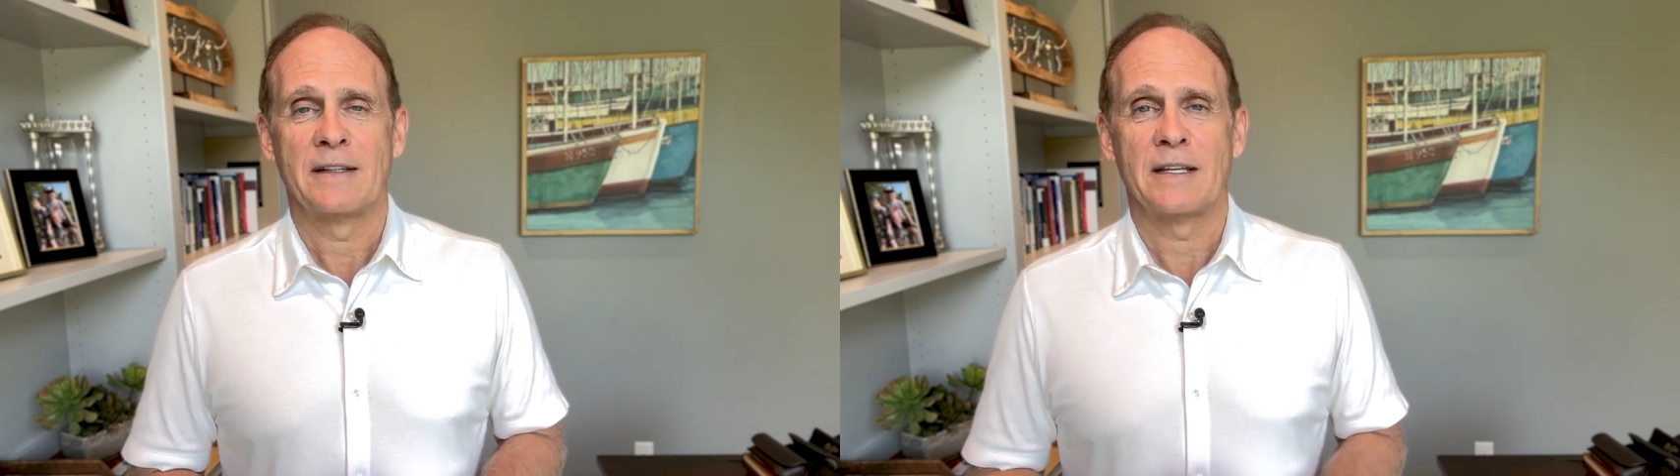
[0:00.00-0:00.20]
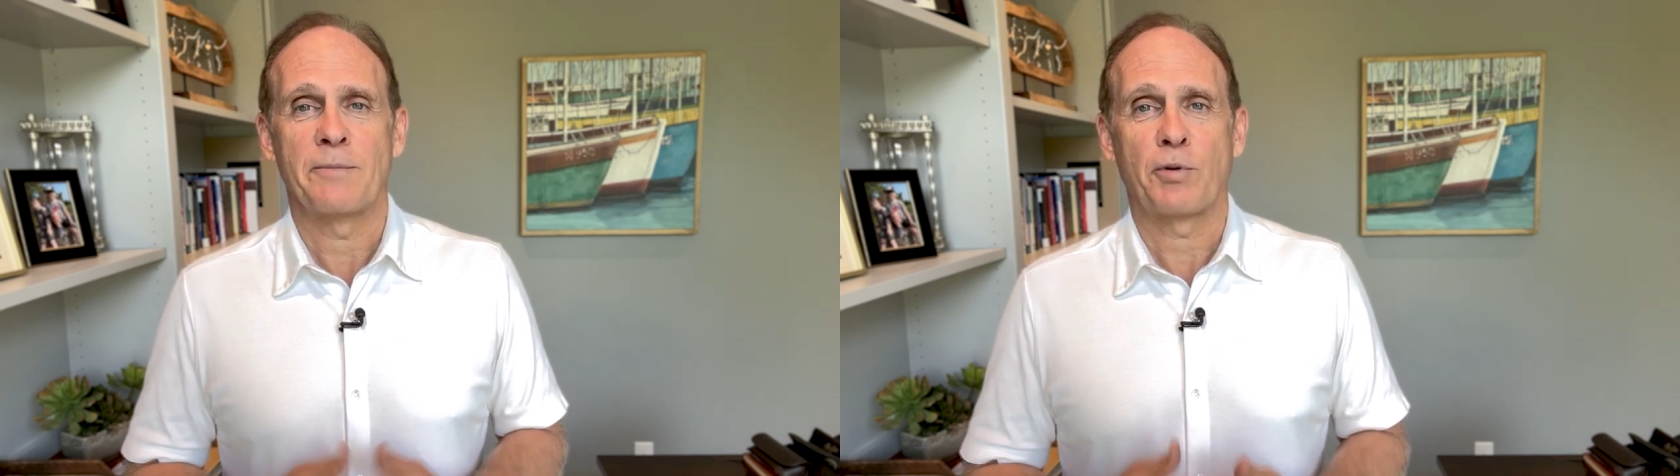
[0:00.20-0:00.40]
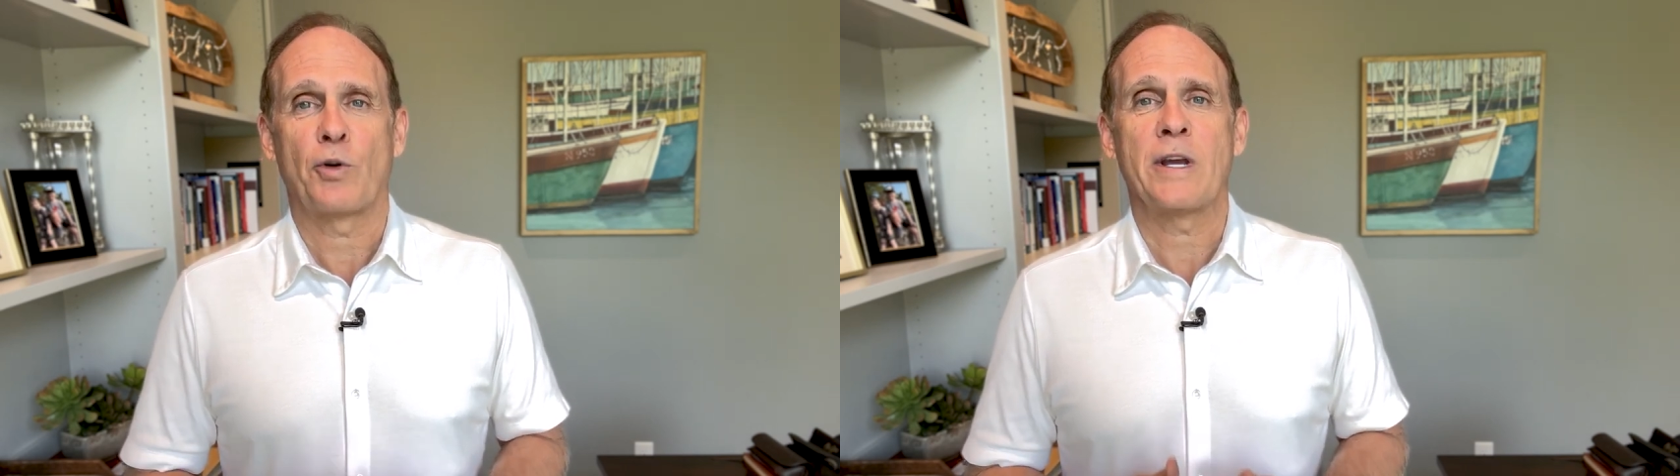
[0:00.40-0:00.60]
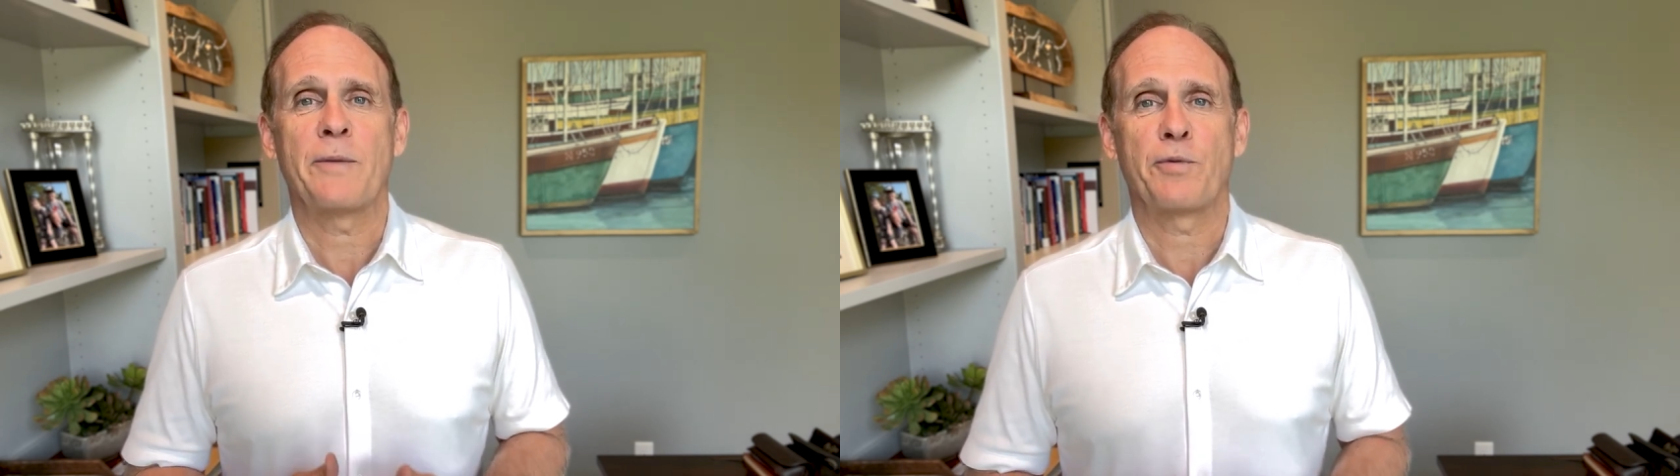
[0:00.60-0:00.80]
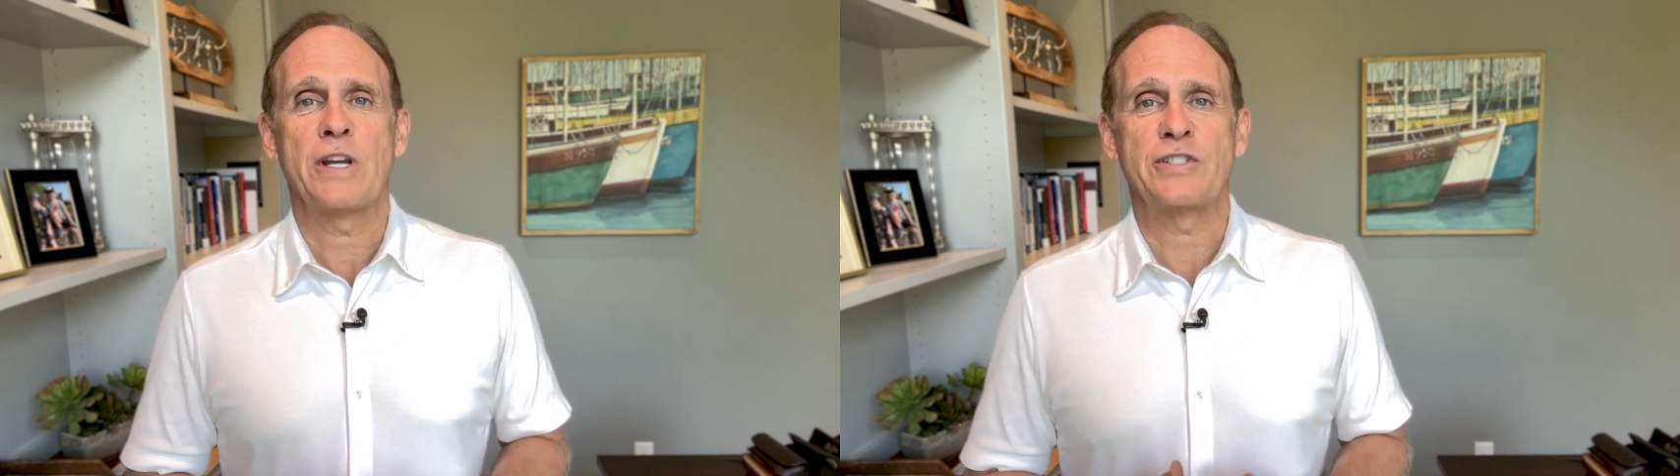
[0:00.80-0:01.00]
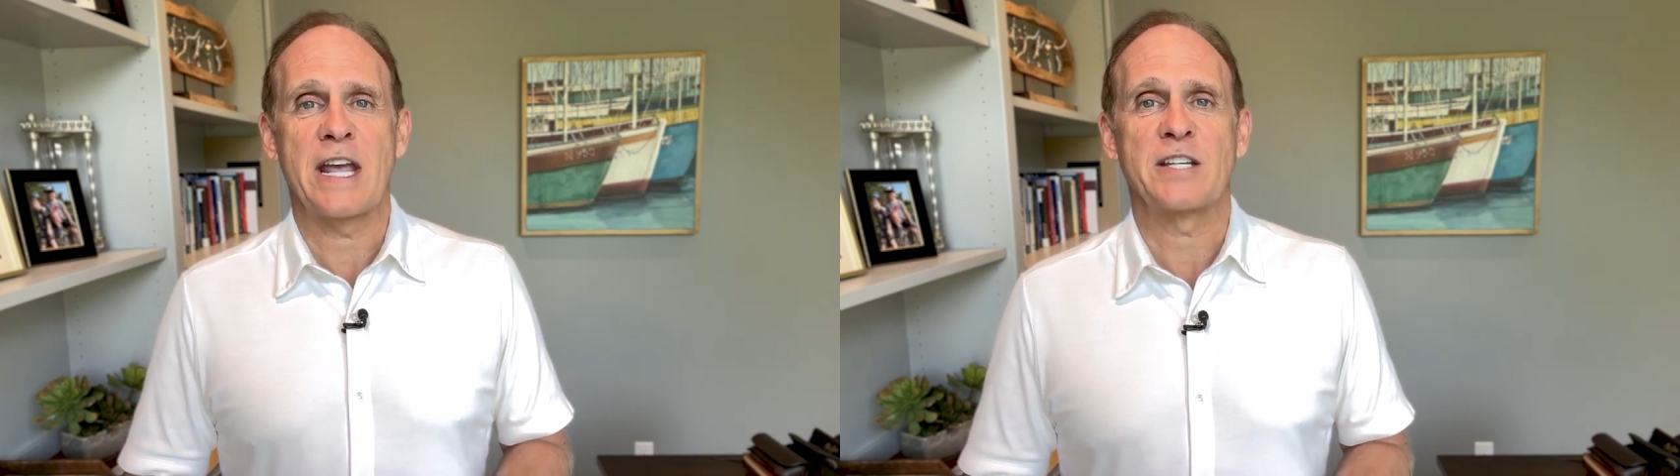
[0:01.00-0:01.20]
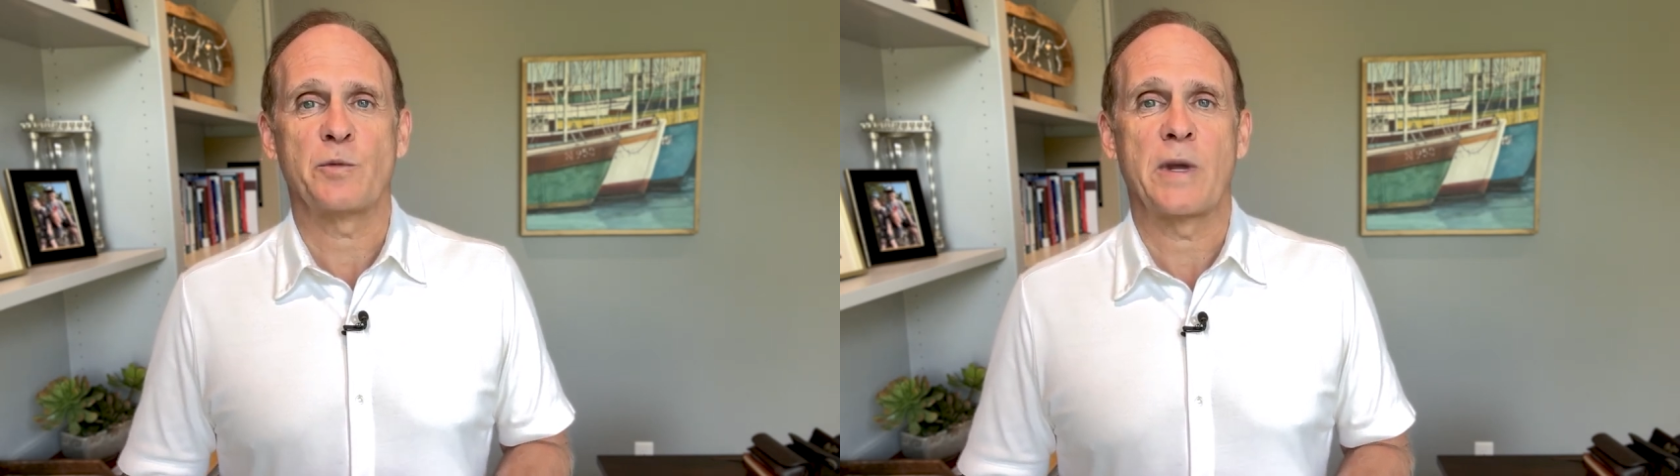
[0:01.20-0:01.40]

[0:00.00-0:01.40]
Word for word: Employee Appreciation